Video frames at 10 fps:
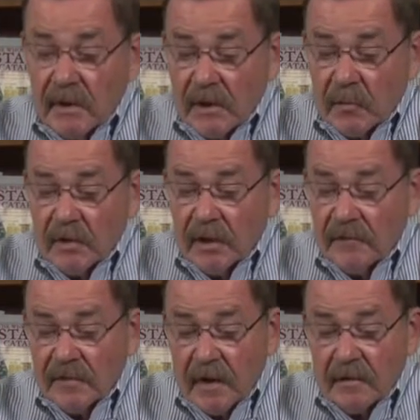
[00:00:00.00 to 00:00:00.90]
and we
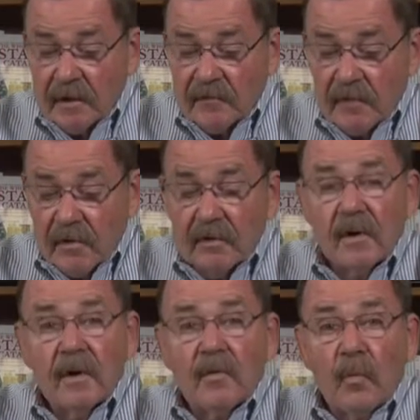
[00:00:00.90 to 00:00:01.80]
left out a very
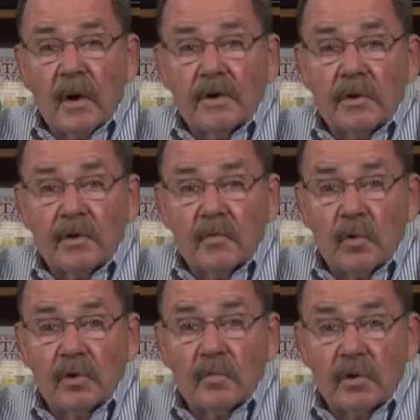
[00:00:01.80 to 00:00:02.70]
well-known
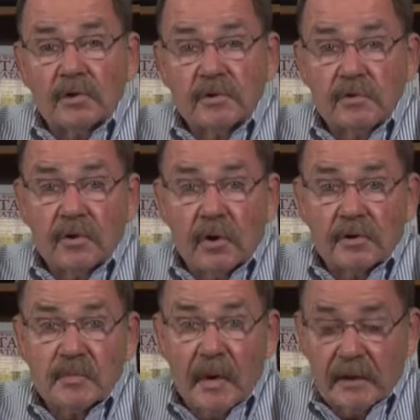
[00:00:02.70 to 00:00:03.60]
World War II
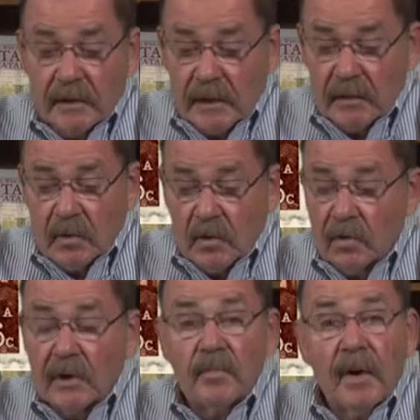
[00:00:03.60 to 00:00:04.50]
correspondent named
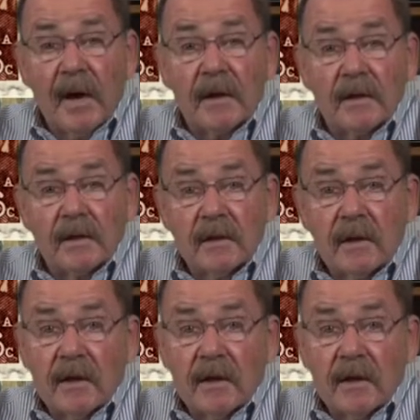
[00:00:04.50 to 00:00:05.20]
Ernie Pyle.